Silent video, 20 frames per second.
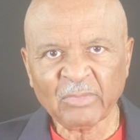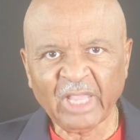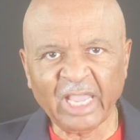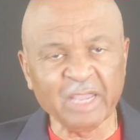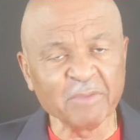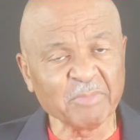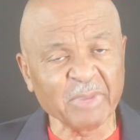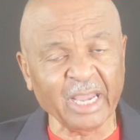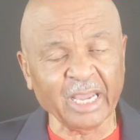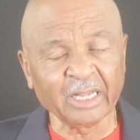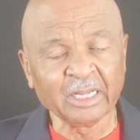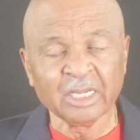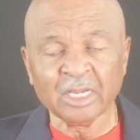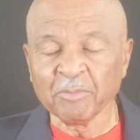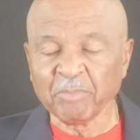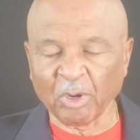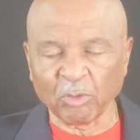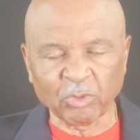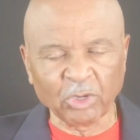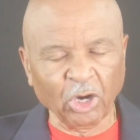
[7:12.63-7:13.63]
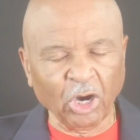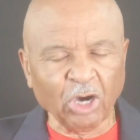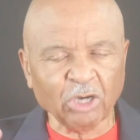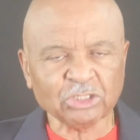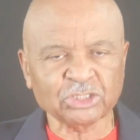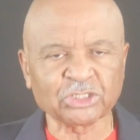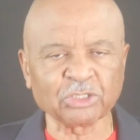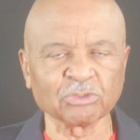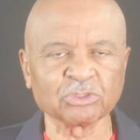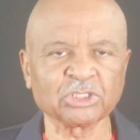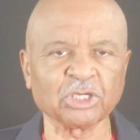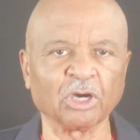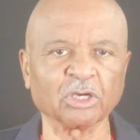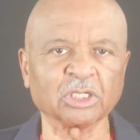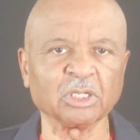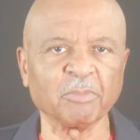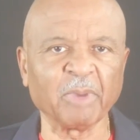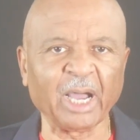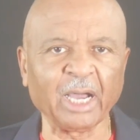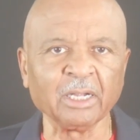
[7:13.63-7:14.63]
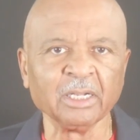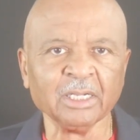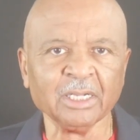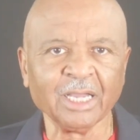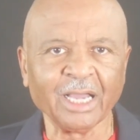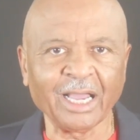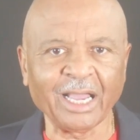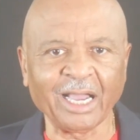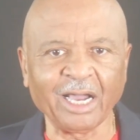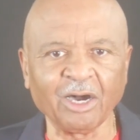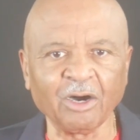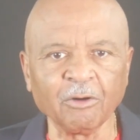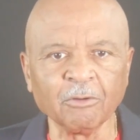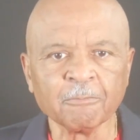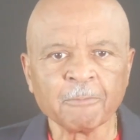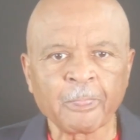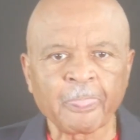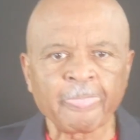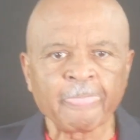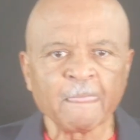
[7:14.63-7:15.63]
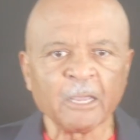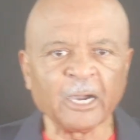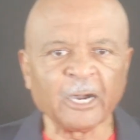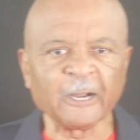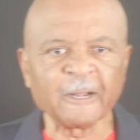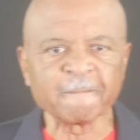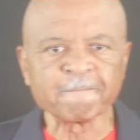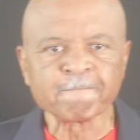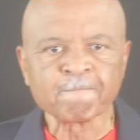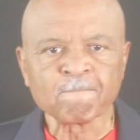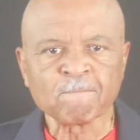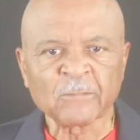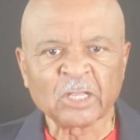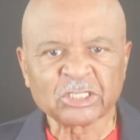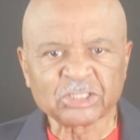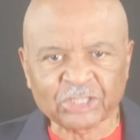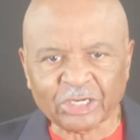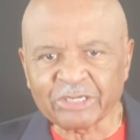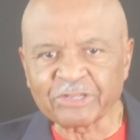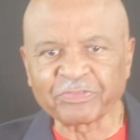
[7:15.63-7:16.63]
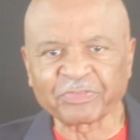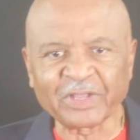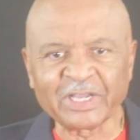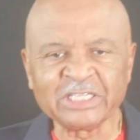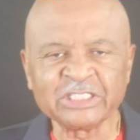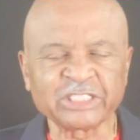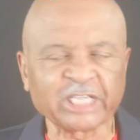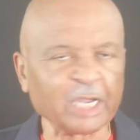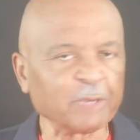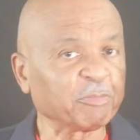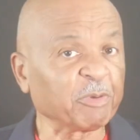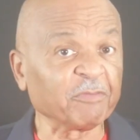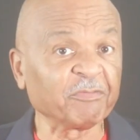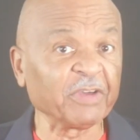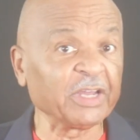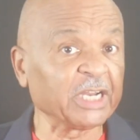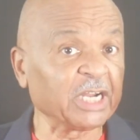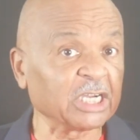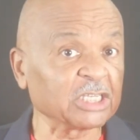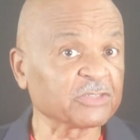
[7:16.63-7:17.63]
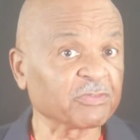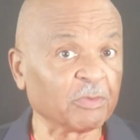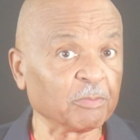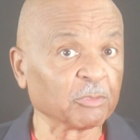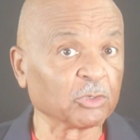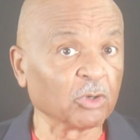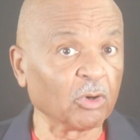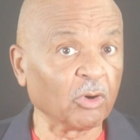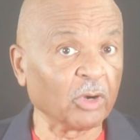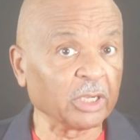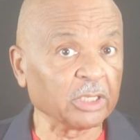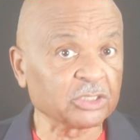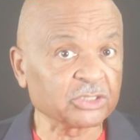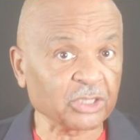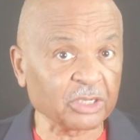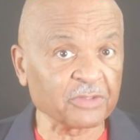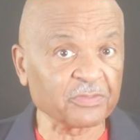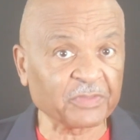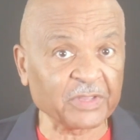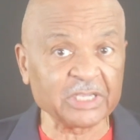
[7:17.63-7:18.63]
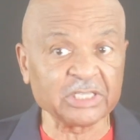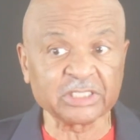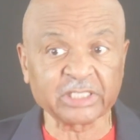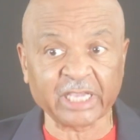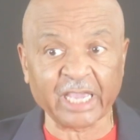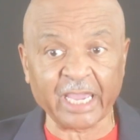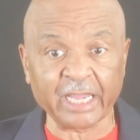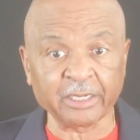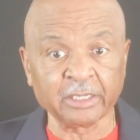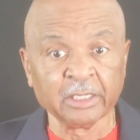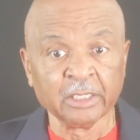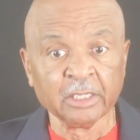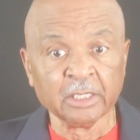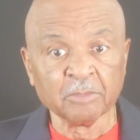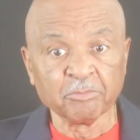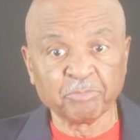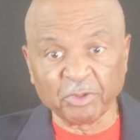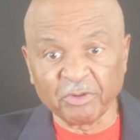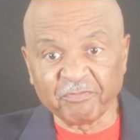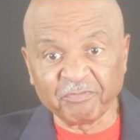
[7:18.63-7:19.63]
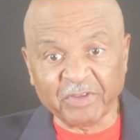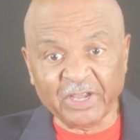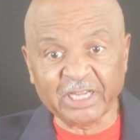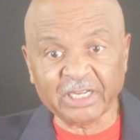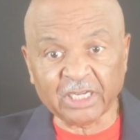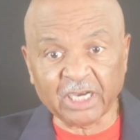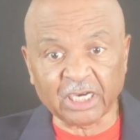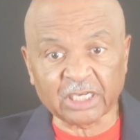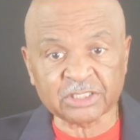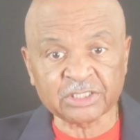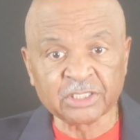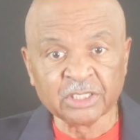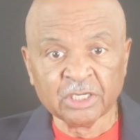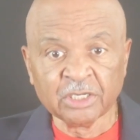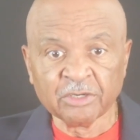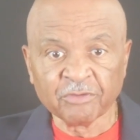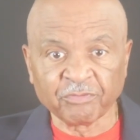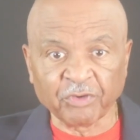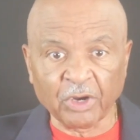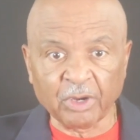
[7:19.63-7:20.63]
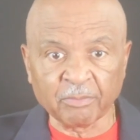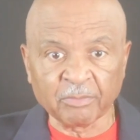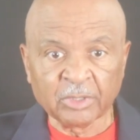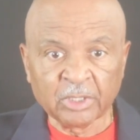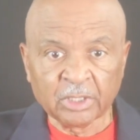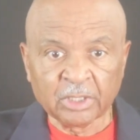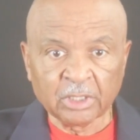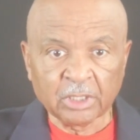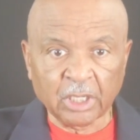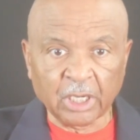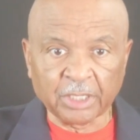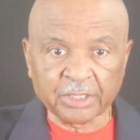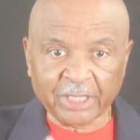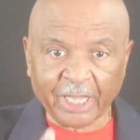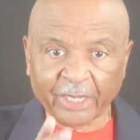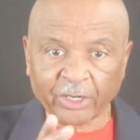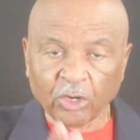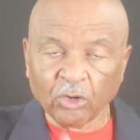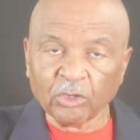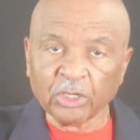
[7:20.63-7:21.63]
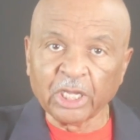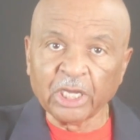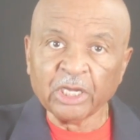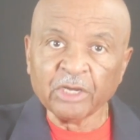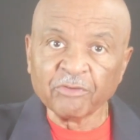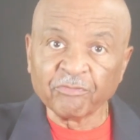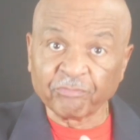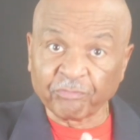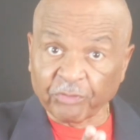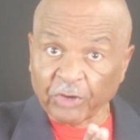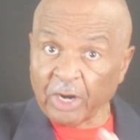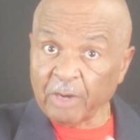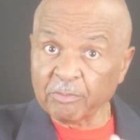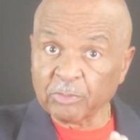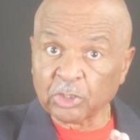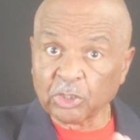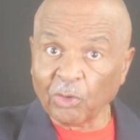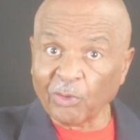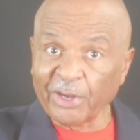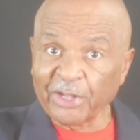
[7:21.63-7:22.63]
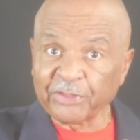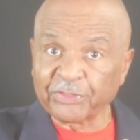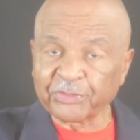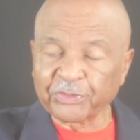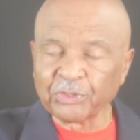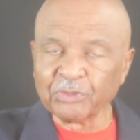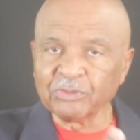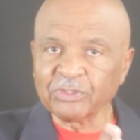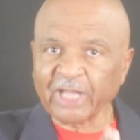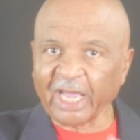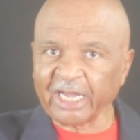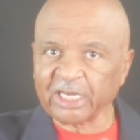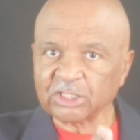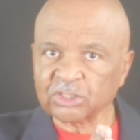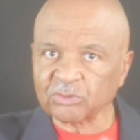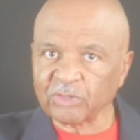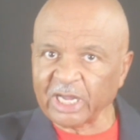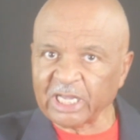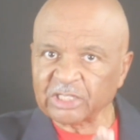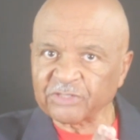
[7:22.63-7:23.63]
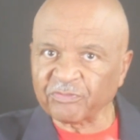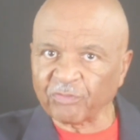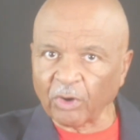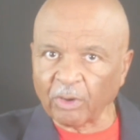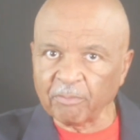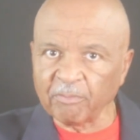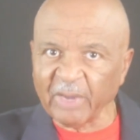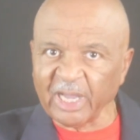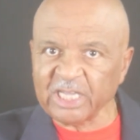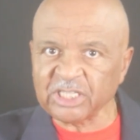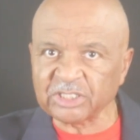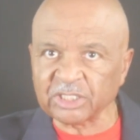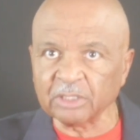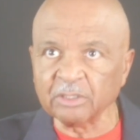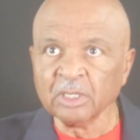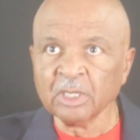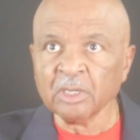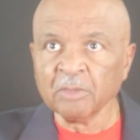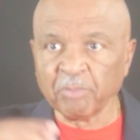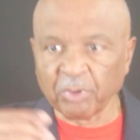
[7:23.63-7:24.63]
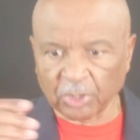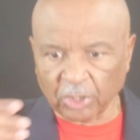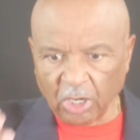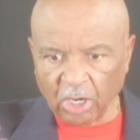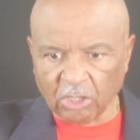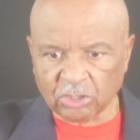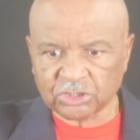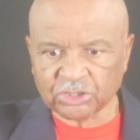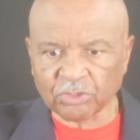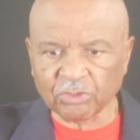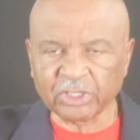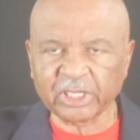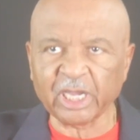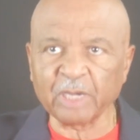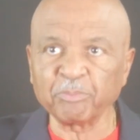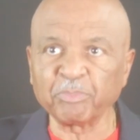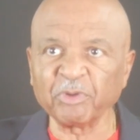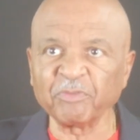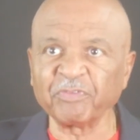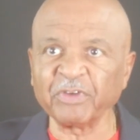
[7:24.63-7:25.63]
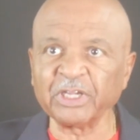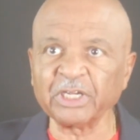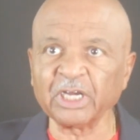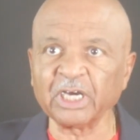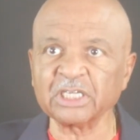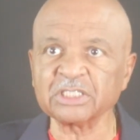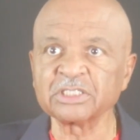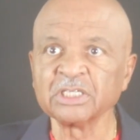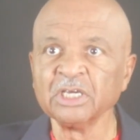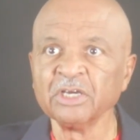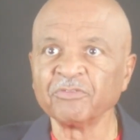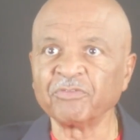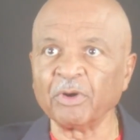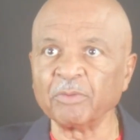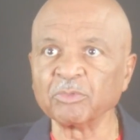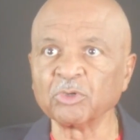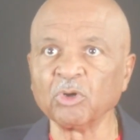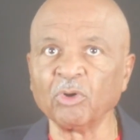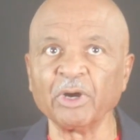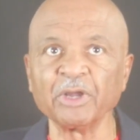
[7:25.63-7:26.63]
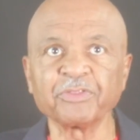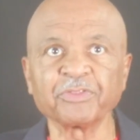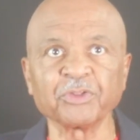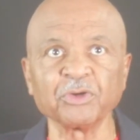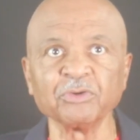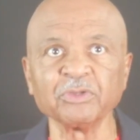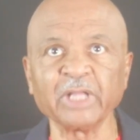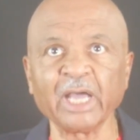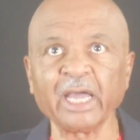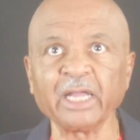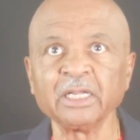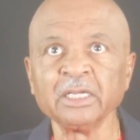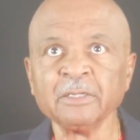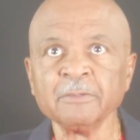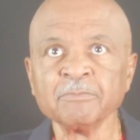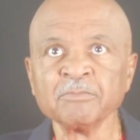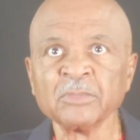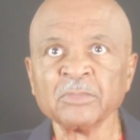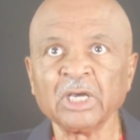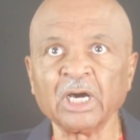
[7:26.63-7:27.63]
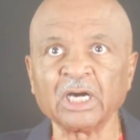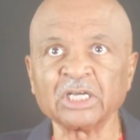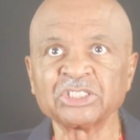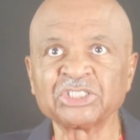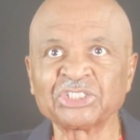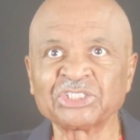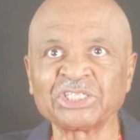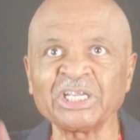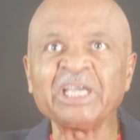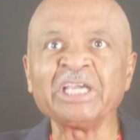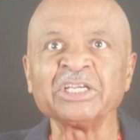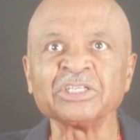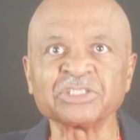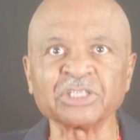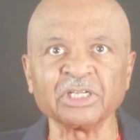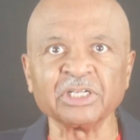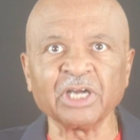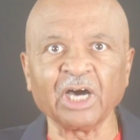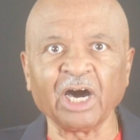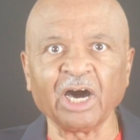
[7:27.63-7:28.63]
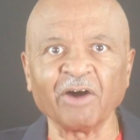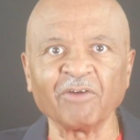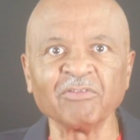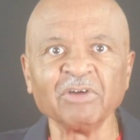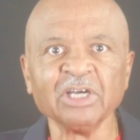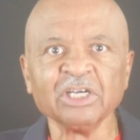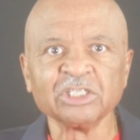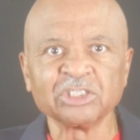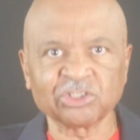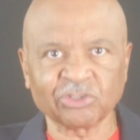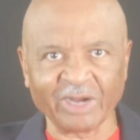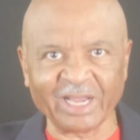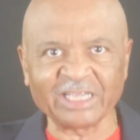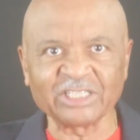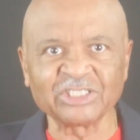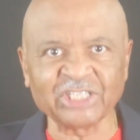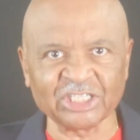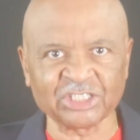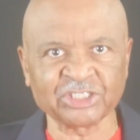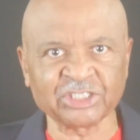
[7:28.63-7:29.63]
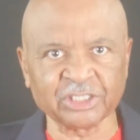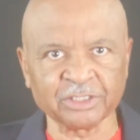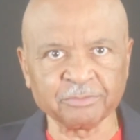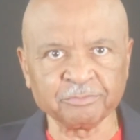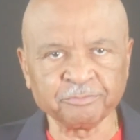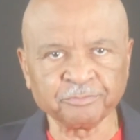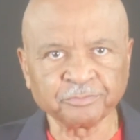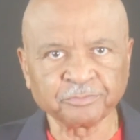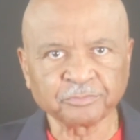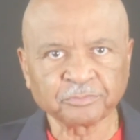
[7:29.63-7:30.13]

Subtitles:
Amen. But we also talked about how certain things can prevent us from growing. Certain things can prevent us from not only from going through that transformation, but also can prevent us from going through that season of transition.